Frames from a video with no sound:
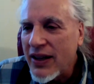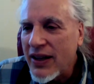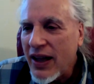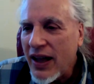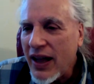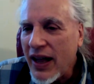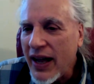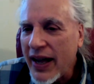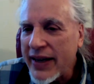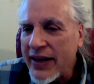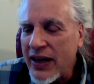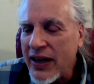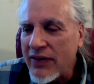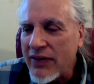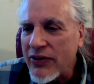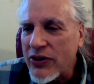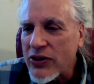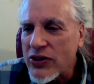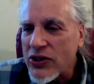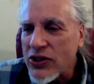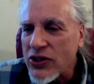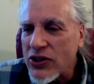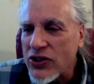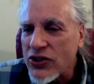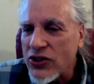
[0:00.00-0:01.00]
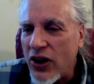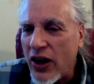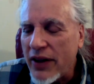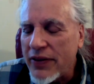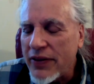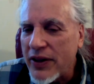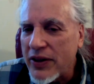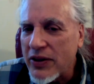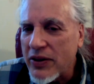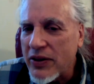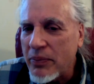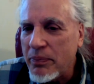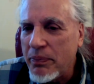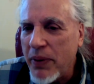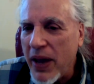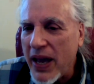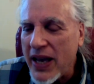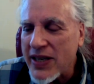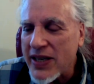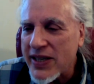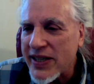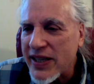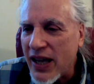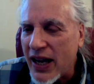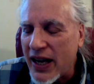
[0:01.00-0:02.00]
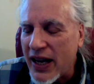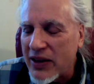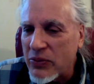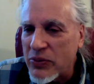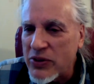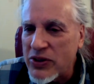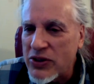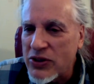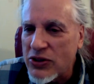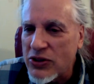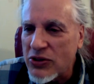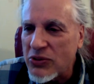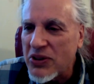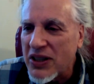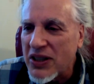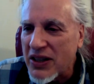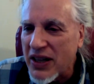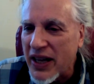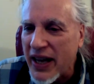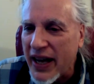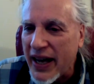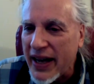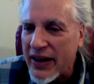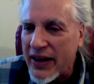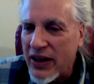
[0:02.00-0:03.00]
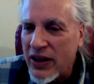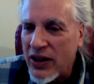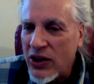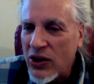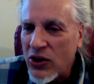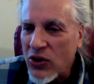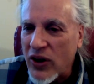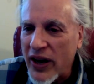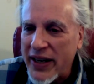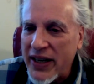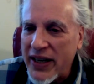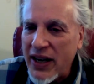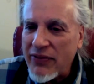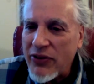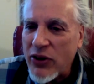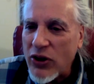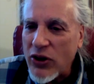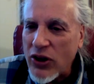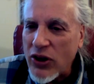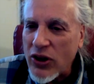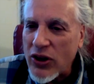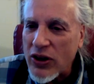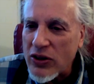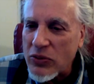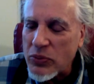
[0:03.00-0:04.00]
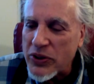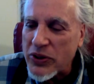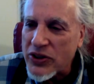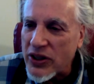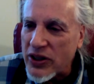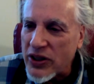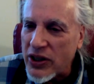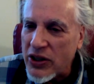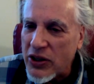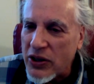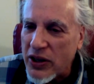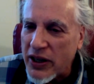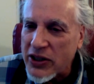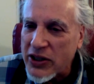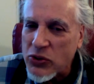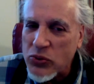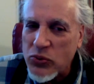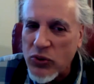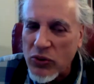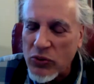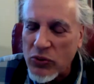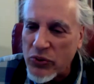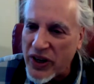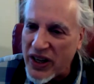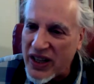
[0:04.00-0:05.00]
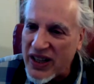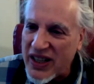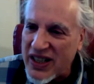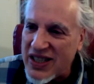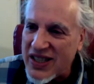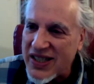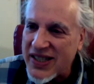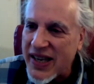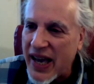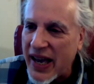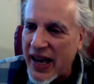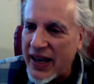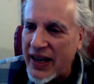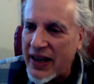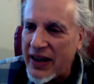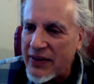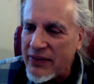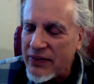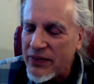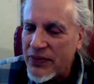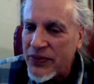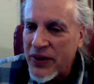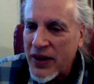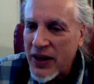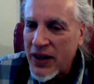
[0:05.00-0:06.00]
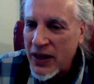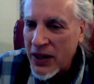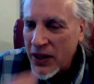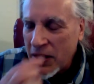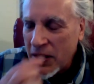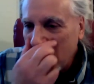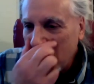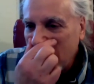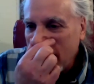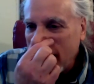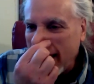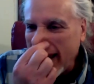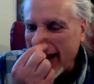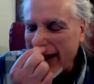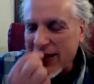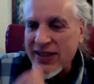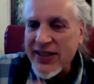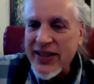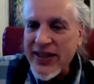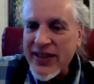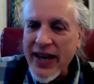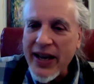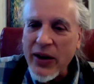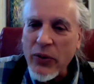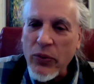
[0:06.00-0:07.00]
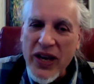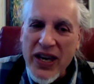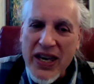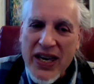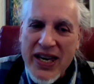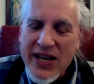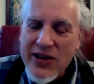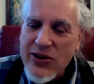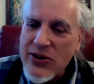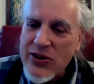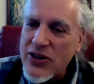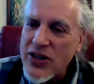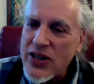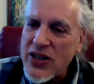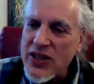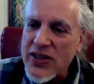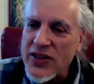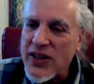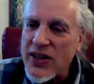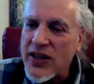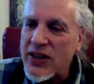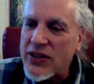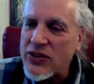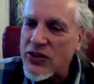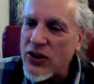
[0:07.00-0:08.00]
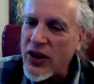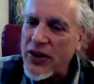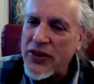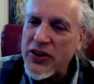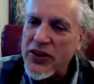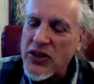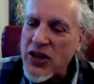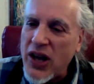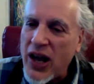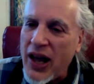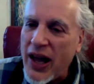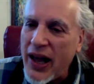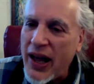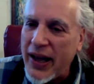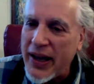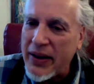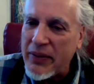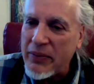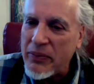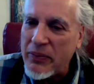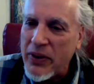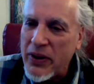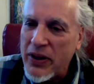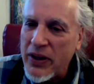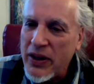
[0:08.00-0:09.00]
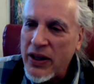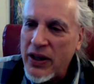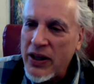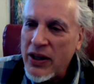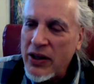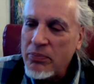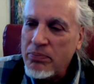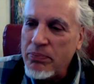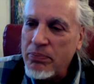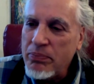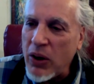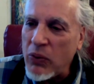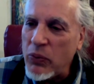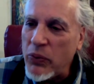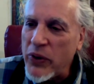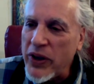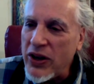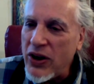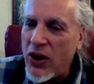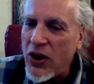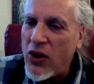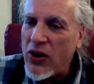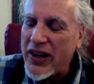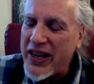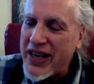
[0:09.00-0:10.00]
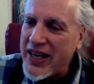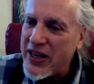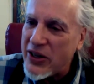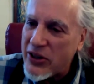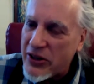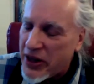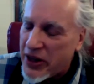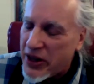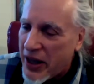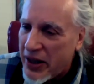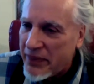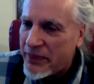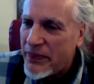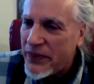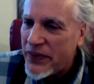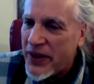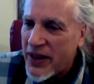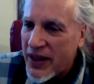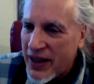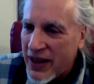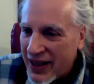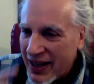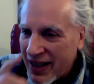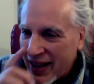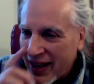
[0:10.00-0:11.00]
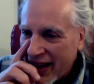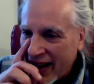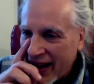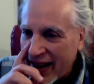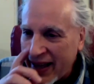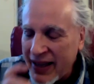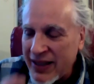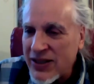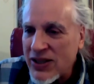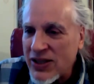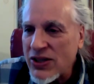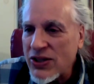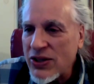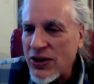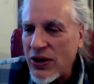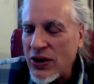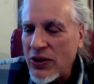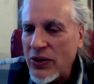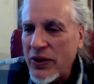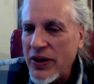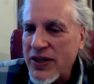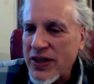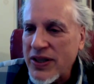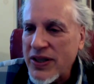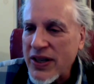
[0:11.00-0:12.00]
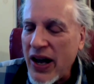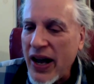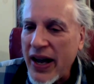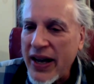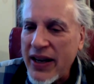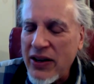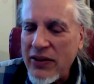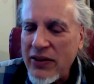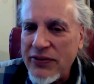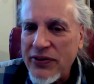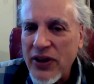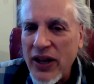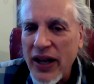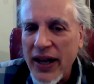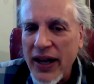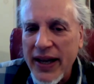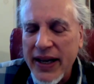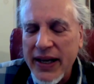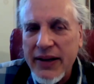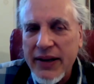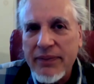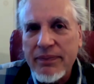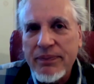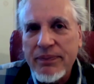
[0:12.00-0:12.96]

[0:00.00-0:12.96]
I never saw that the bass line was doing that, or I never heard what the lyrics were really saying. It's like we hear these things all the time, but we don't hear them. And so it's kind of like